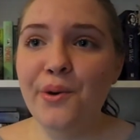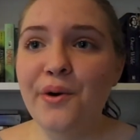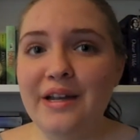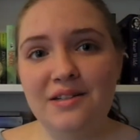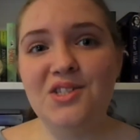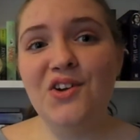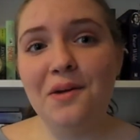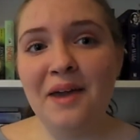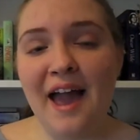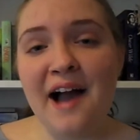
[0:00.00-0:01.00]
your
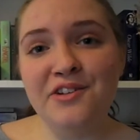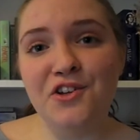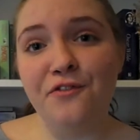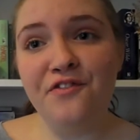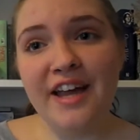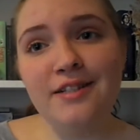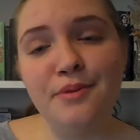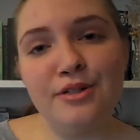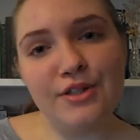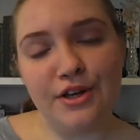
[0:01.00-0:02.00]
Instagram account to your
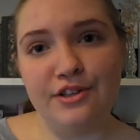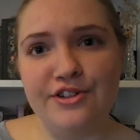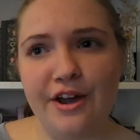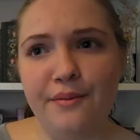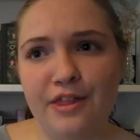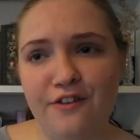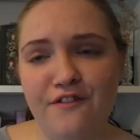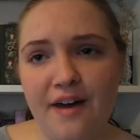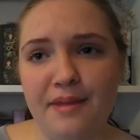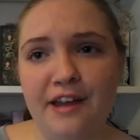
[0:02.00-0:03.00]
Facebook so you can share it with your
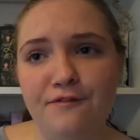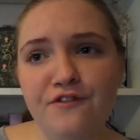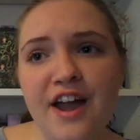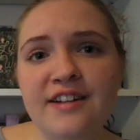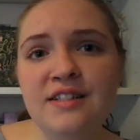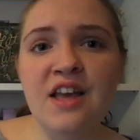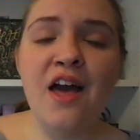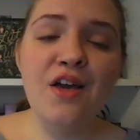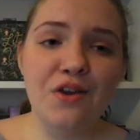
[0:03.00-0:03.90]
family and friends.